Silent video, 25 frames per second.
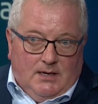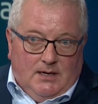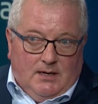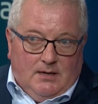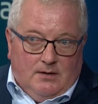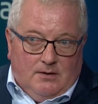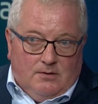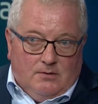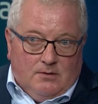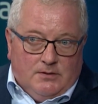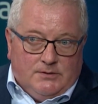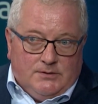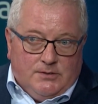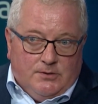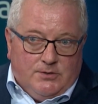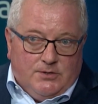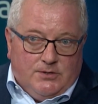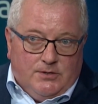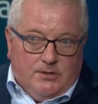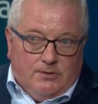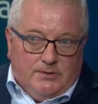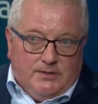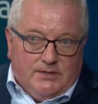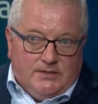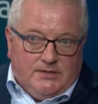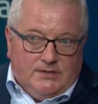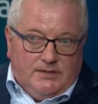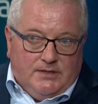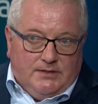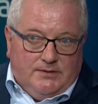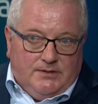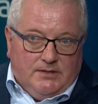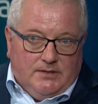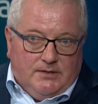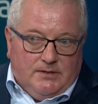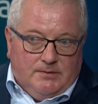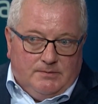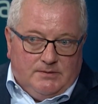And it also showed us
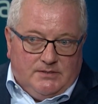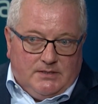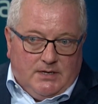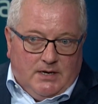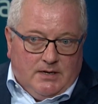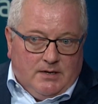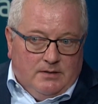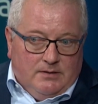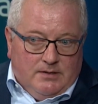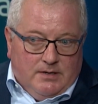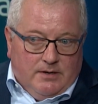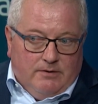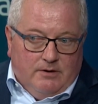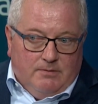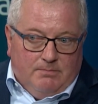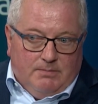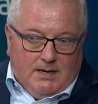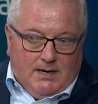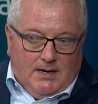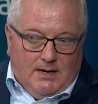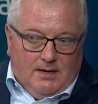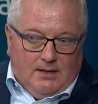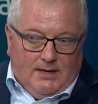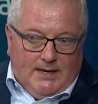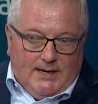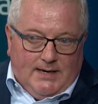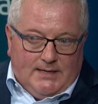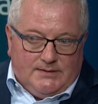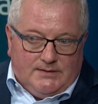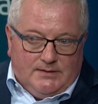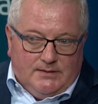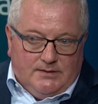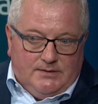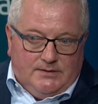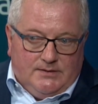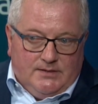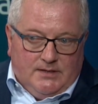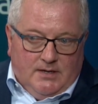that the secondary bile
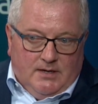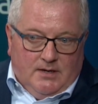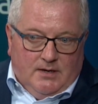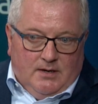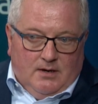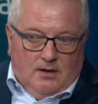acids